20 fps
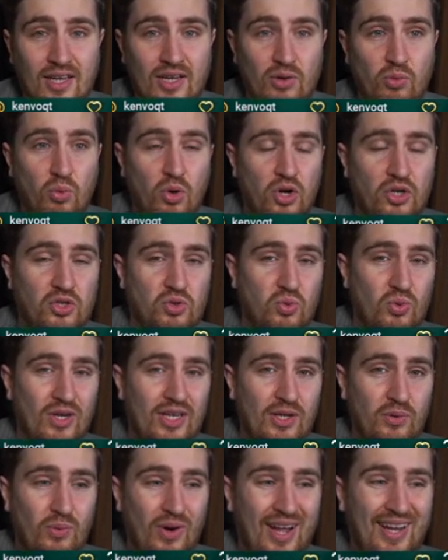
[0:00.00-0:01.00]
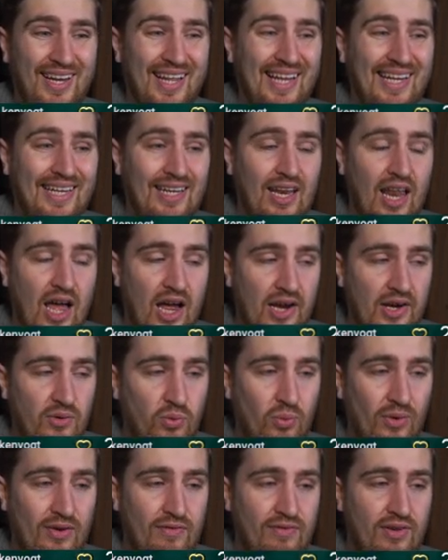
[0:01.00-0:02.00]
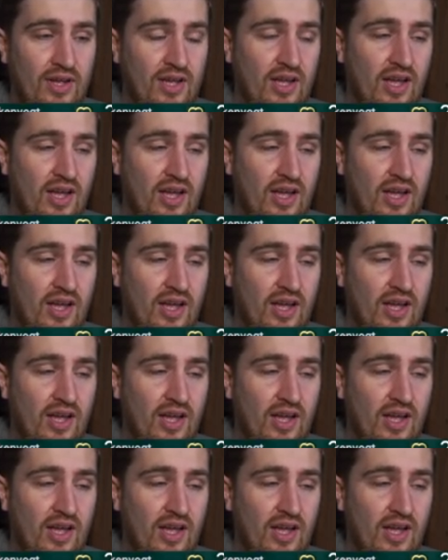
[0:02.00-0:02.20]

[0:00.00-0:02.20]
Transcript: works really well in line with